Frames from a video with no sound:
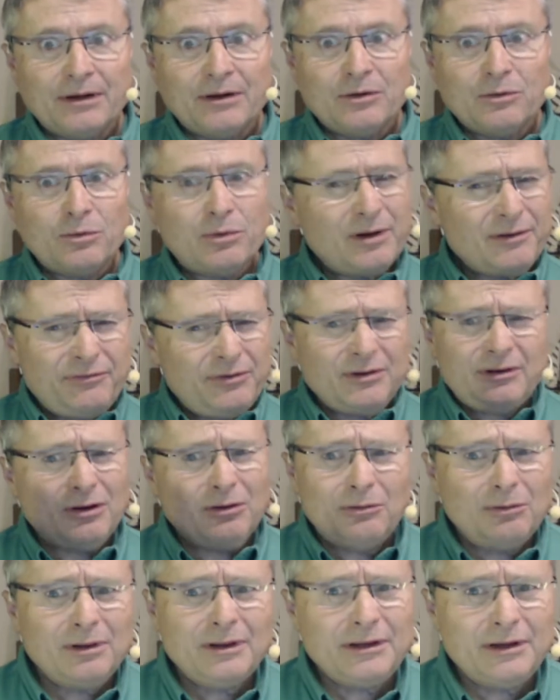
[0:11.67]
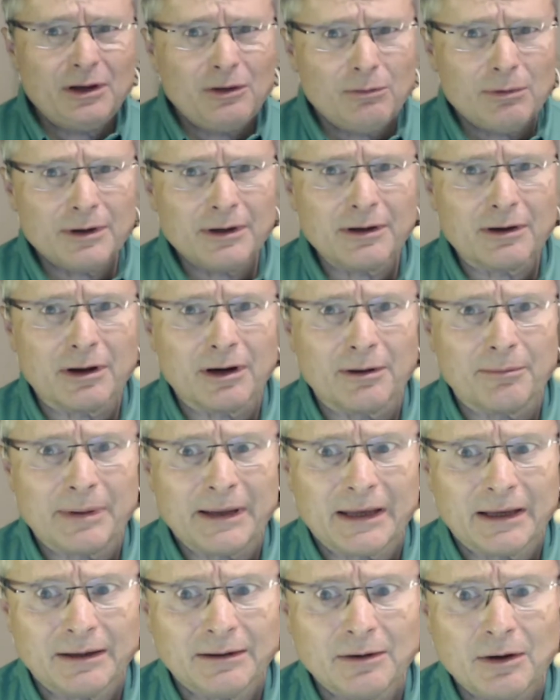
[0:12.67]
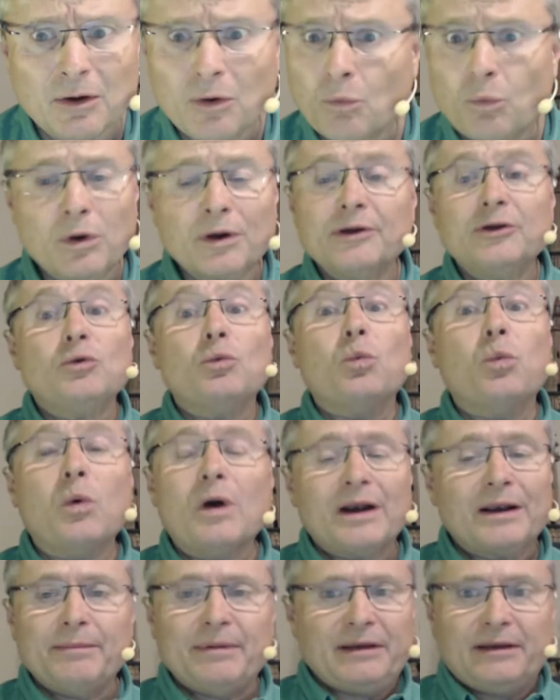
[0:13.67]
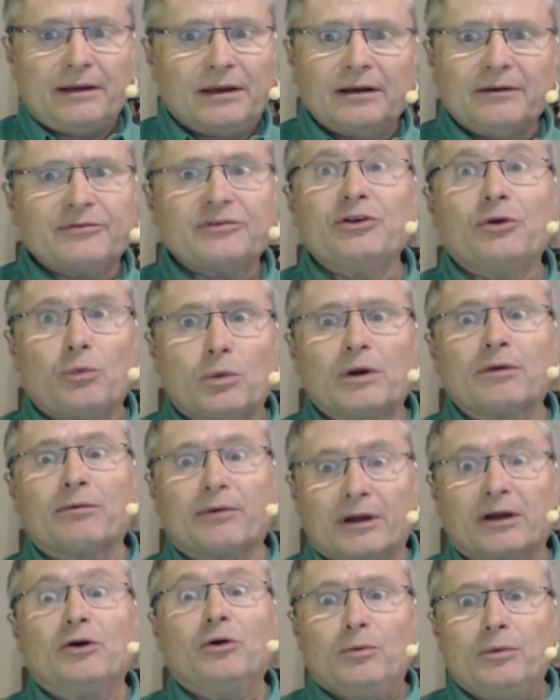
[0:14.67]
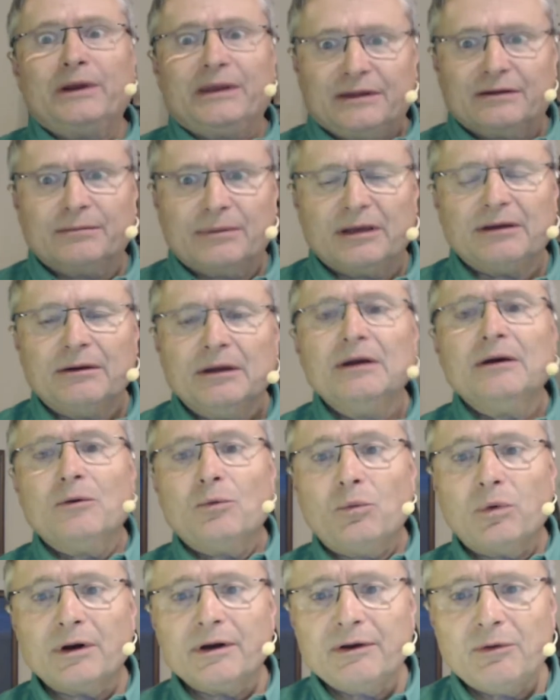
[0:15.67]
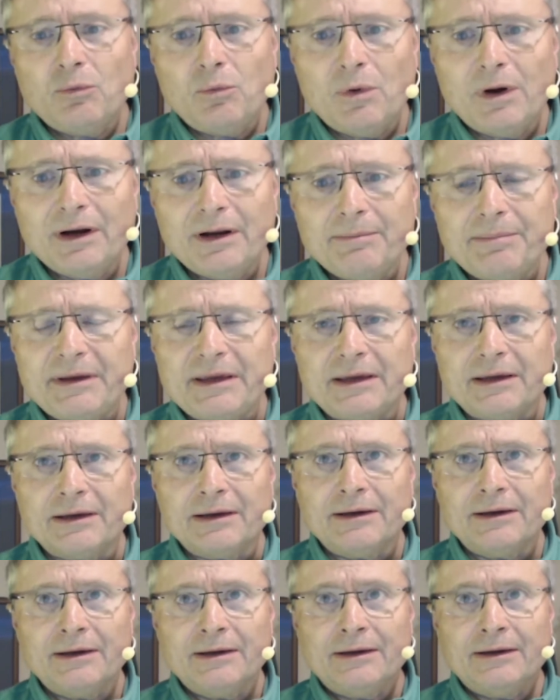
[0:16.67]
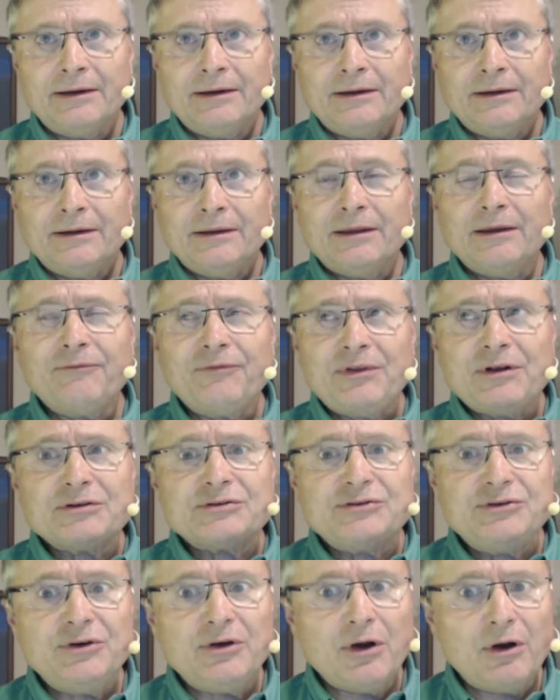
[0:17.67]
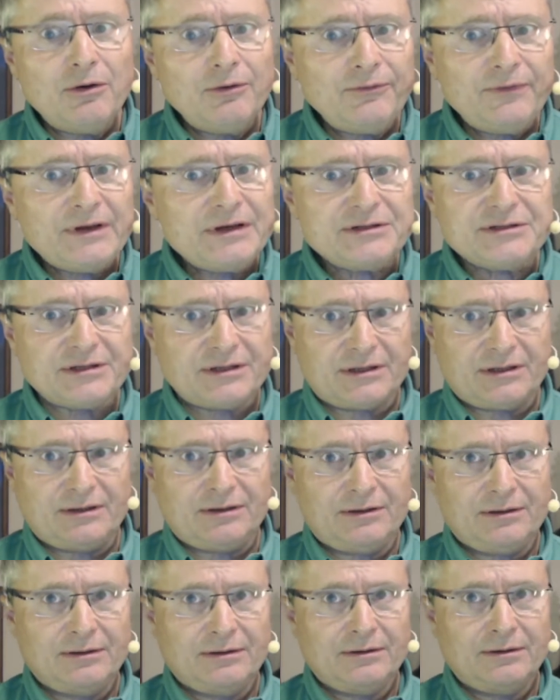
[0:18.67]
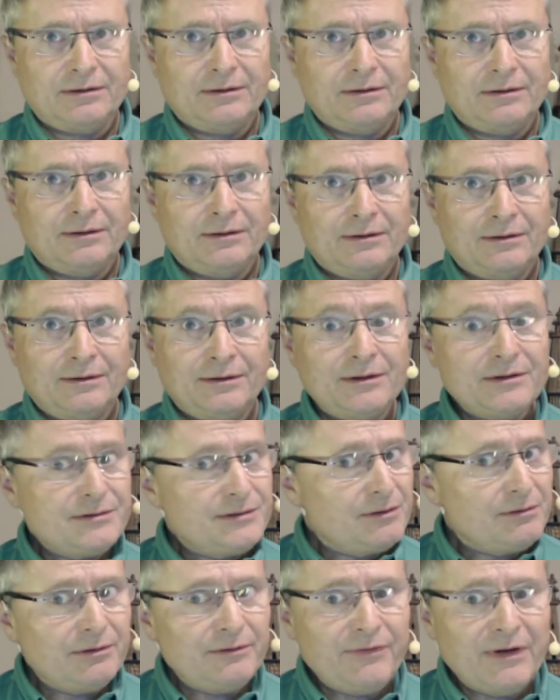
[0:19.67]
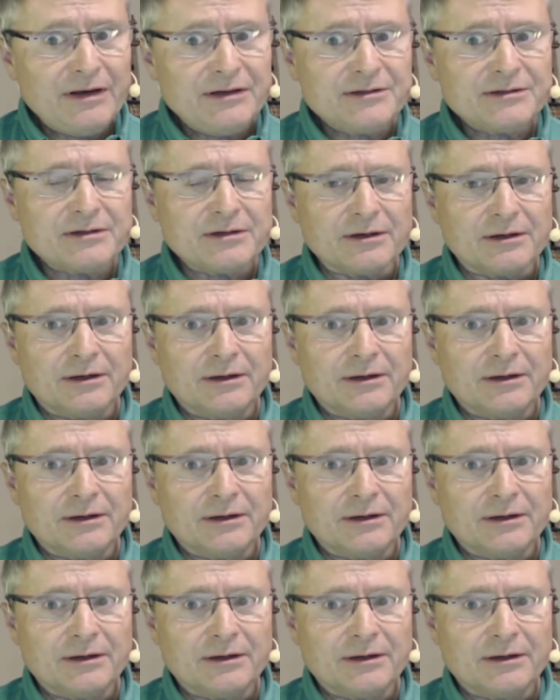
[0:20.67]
What if you don't really know where you're going to be? Where you want to be? None of us know where we're going to be. Where you want to be. If there's no vision, there's no adventure.